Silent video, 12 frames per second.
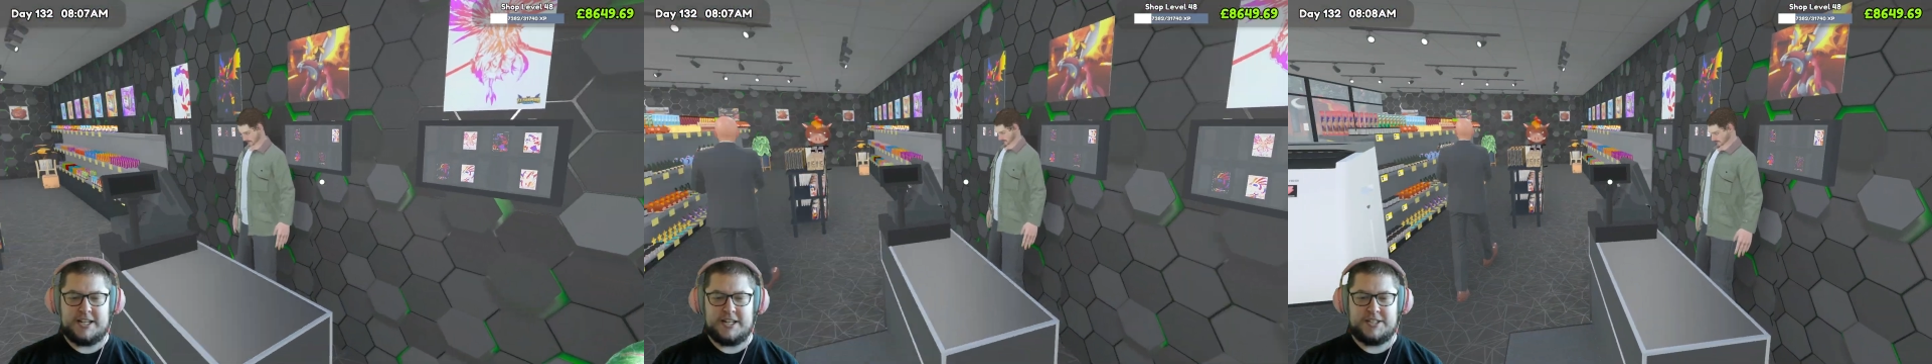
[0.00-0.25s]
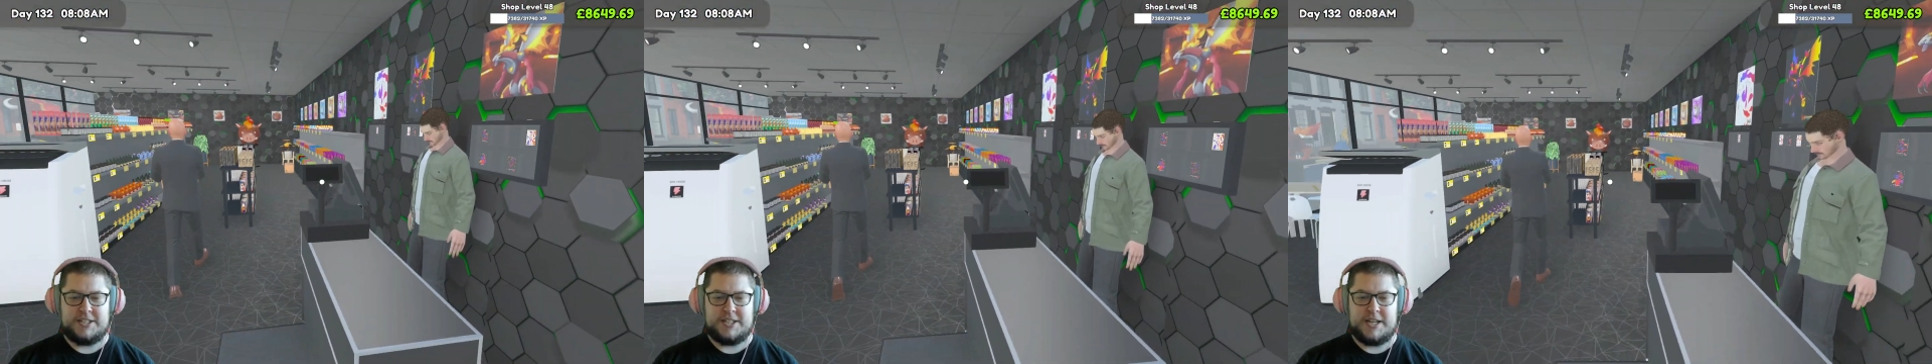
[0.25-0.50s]

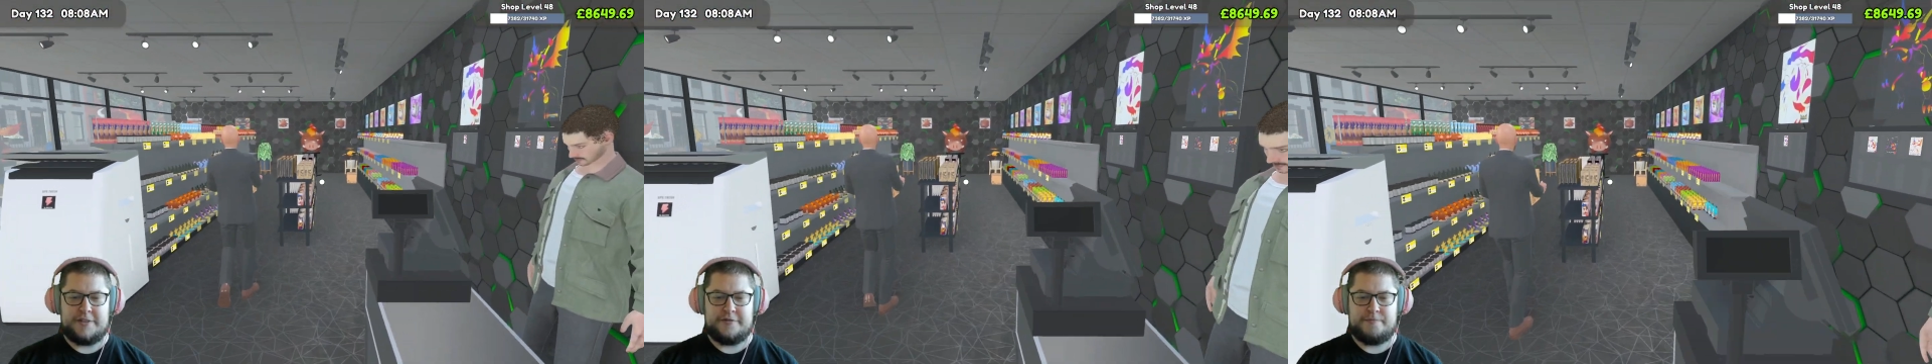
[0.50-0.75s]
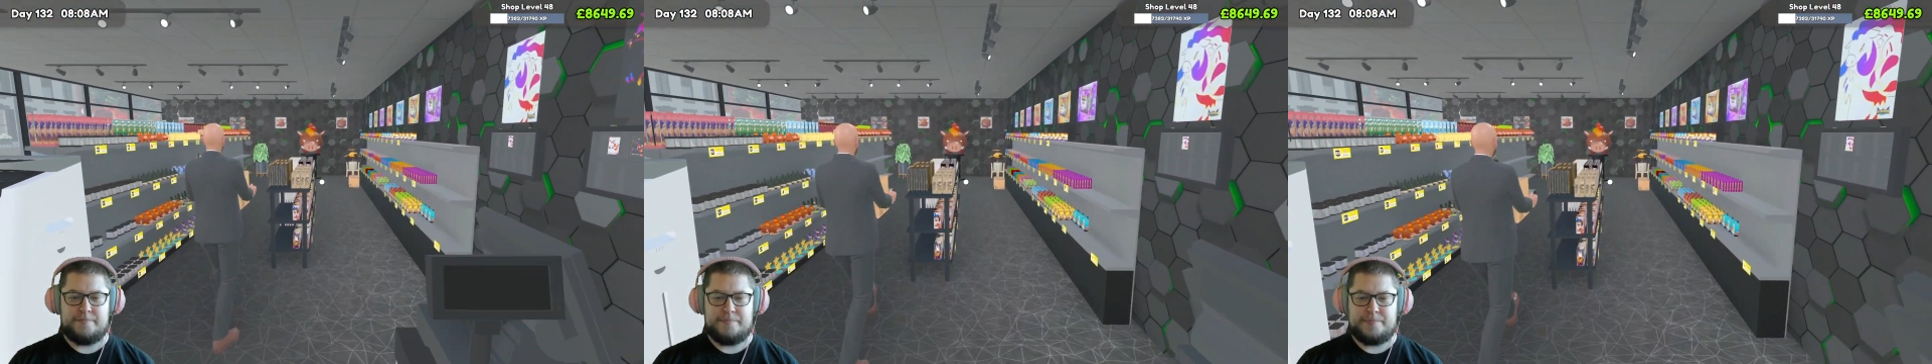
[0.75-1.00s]
and
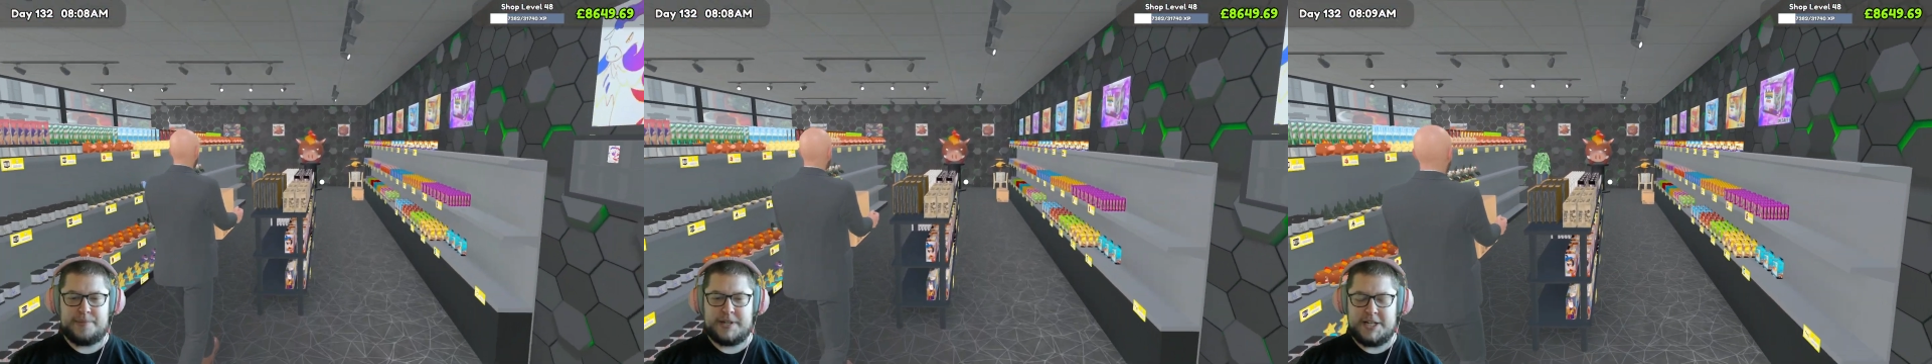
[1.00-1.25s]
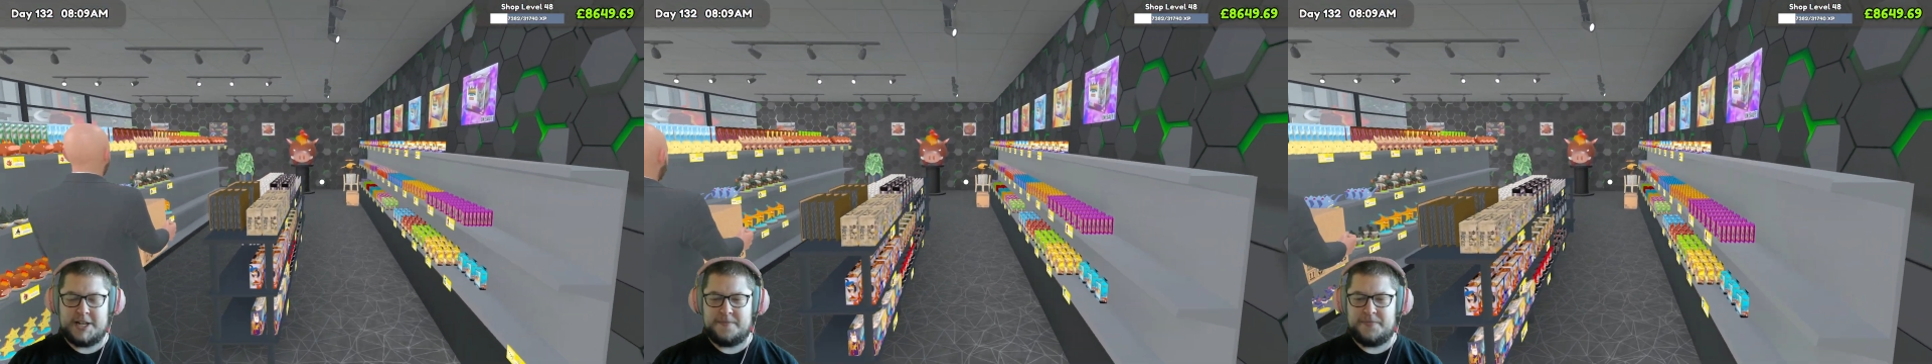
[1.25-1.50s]
stuff.
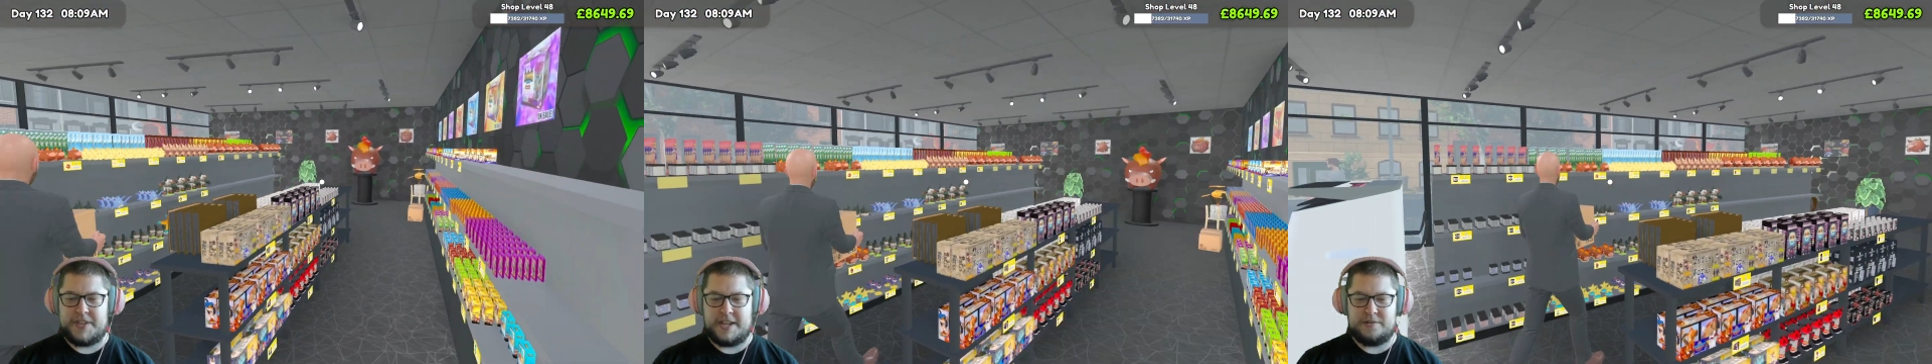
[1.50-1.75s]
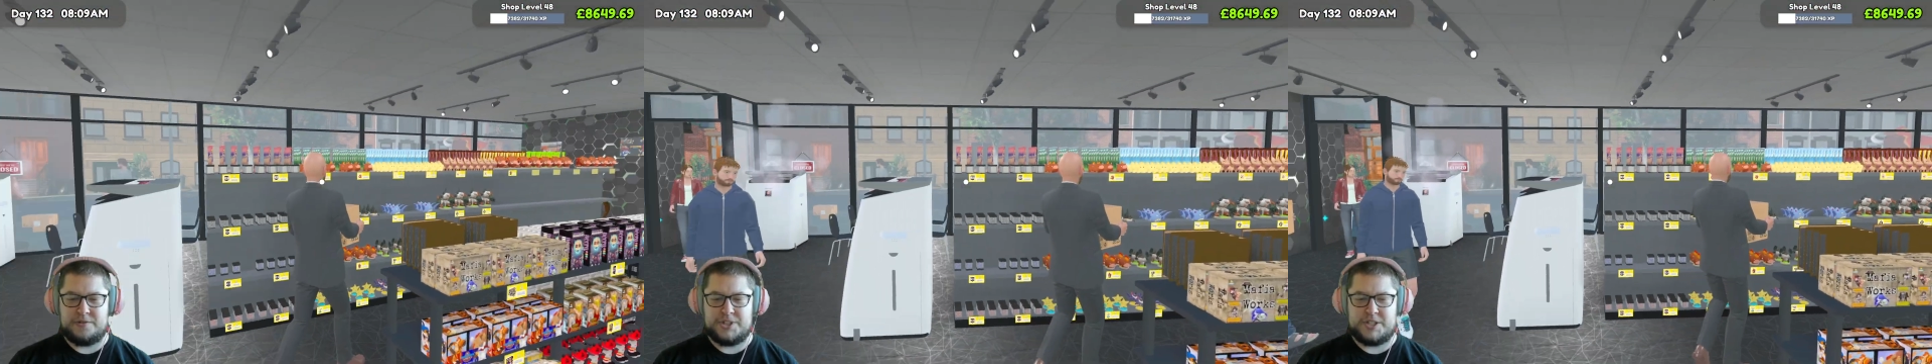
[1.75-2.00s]
But they
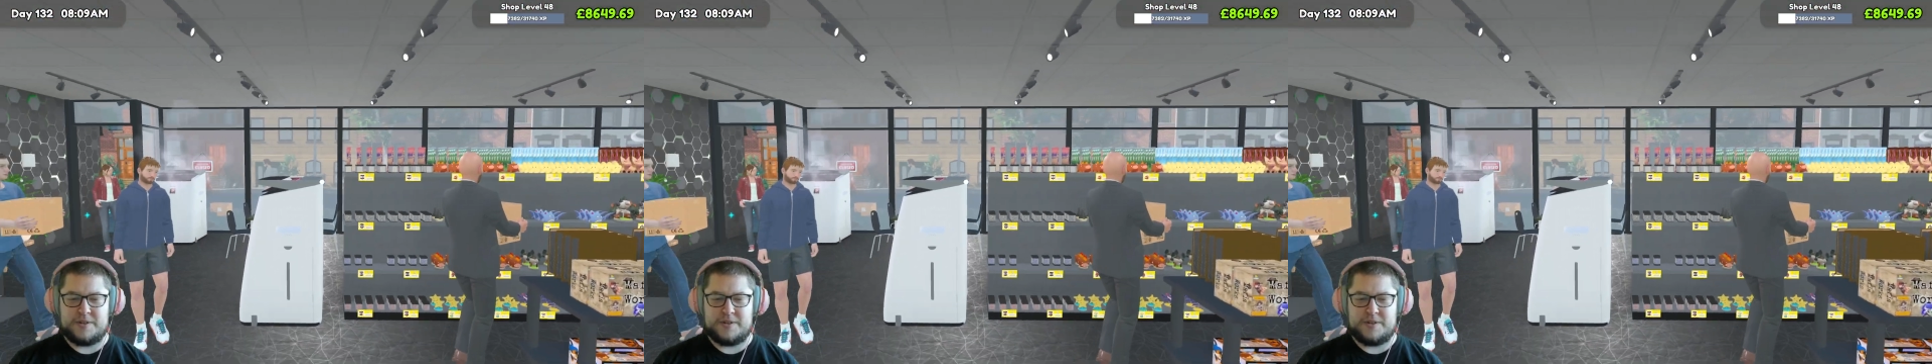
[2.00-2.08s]
also